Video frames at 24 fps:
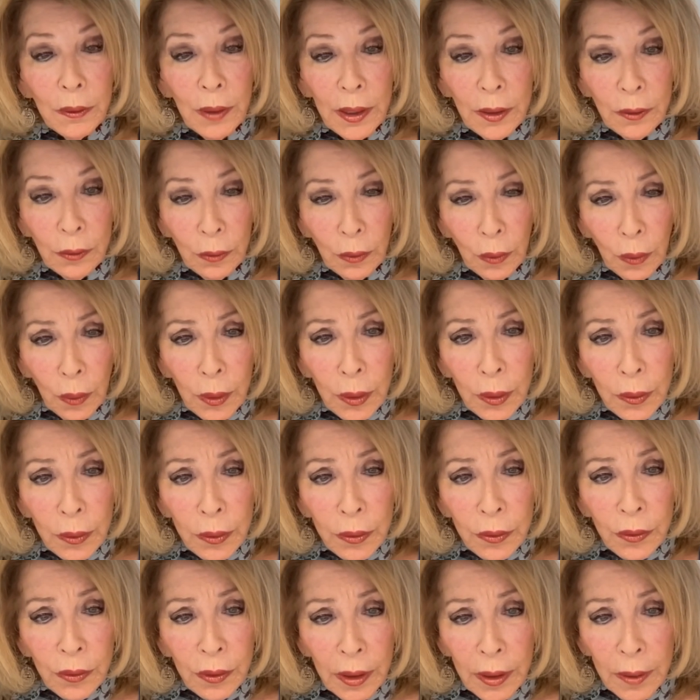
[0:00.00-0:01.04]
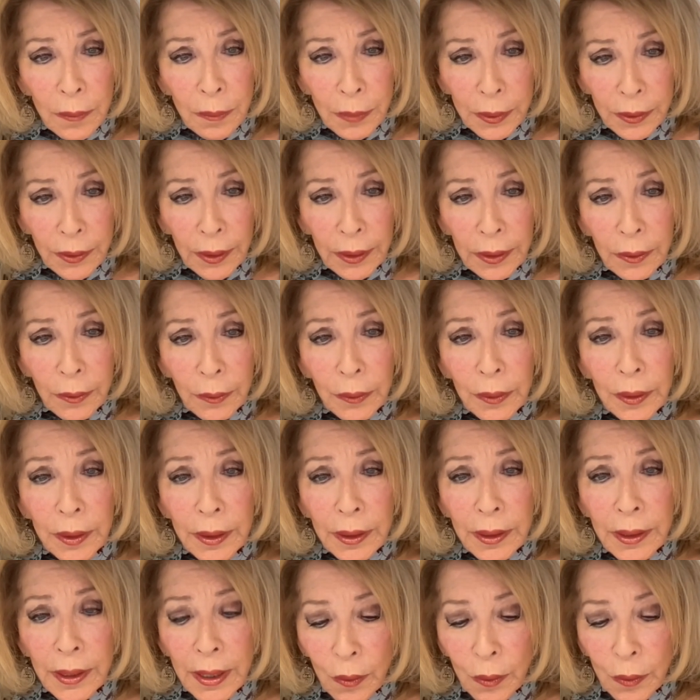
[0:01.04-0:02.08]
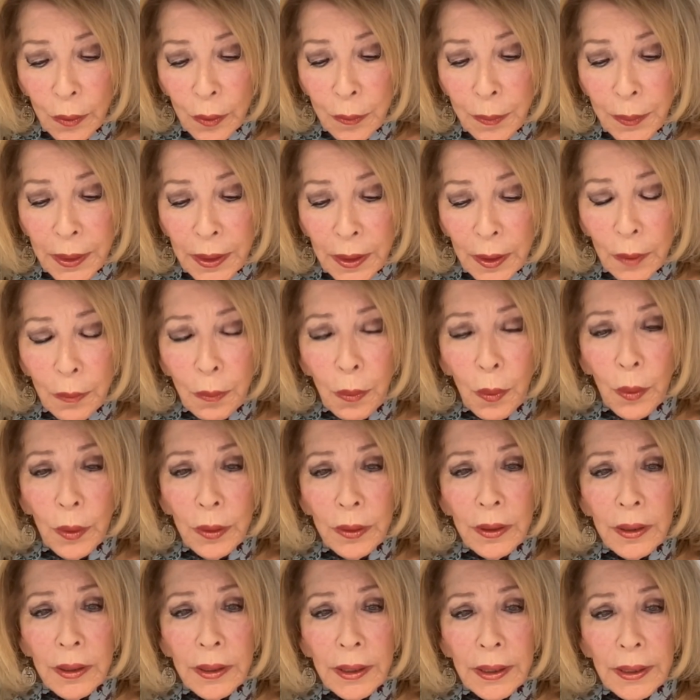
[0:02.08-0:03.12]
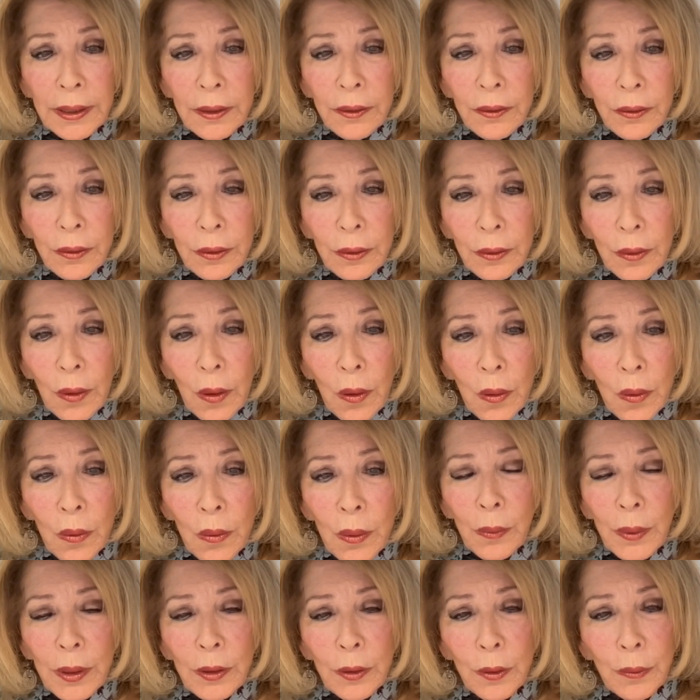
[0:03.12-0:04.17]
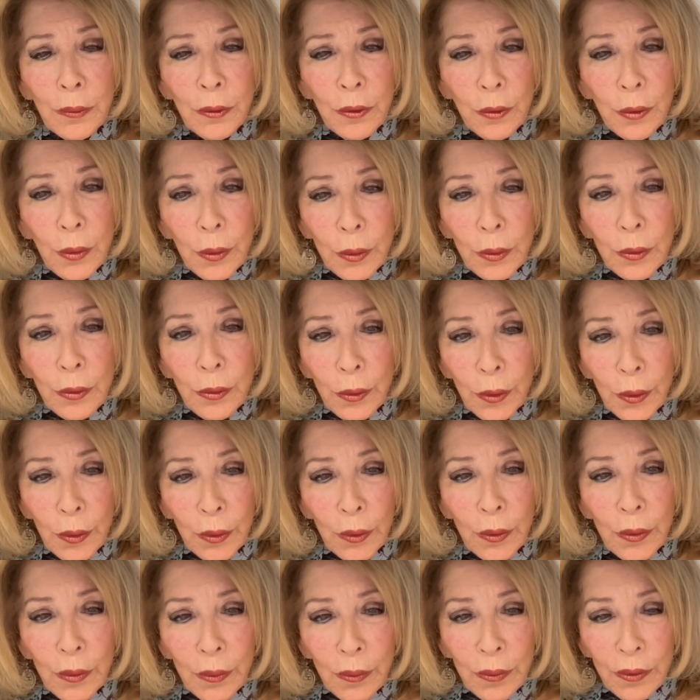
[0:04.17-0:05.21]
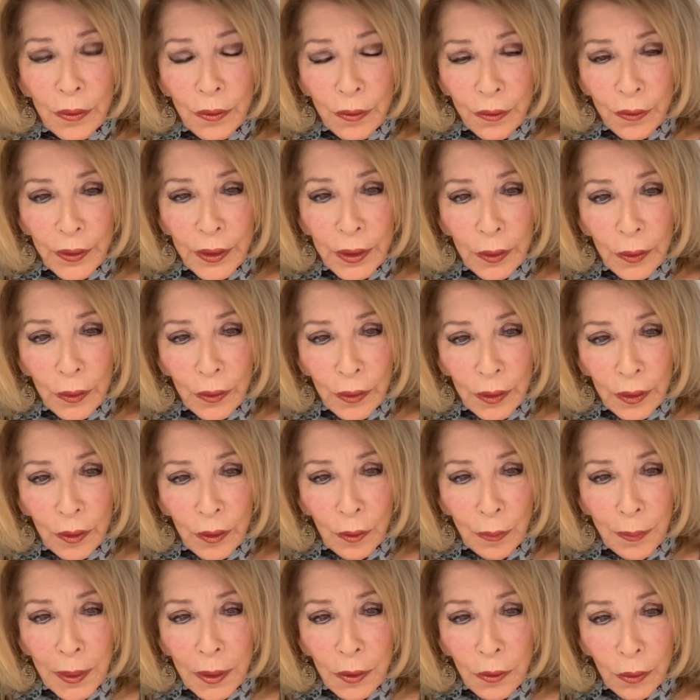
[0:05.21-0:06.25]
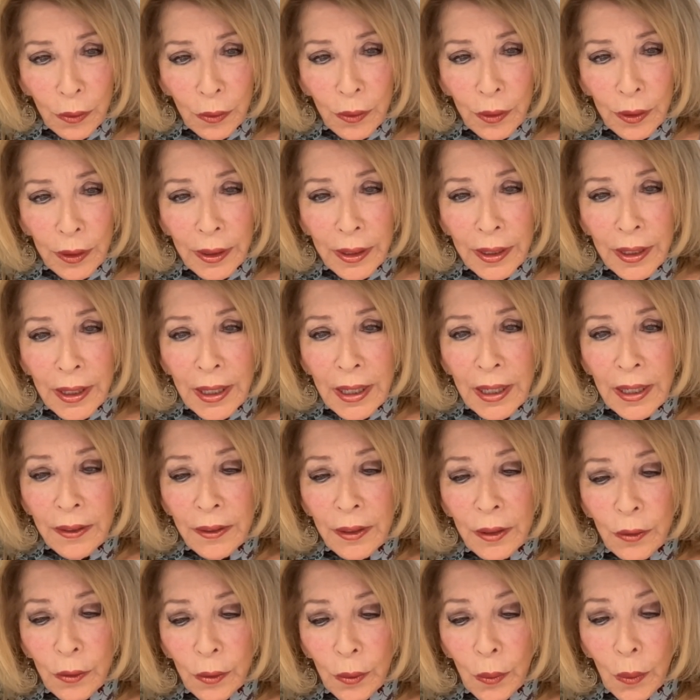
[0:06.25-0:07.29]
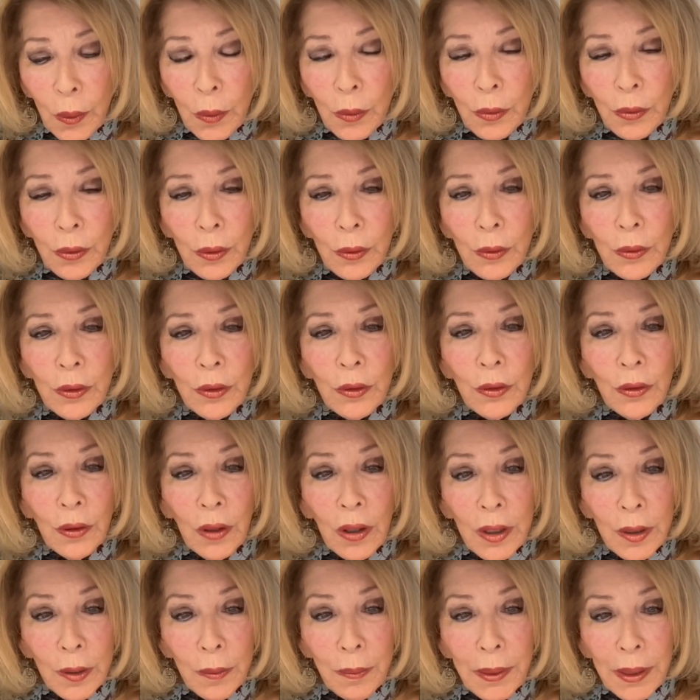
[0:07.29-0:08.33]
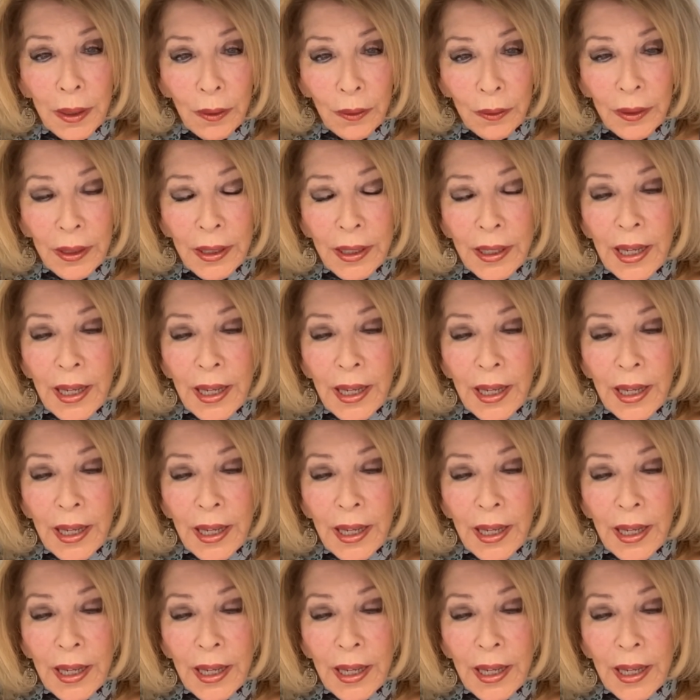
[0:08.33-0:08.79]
as lawyers, particularly, it would be an important thing to know when you choose your field and specialty that you also decide about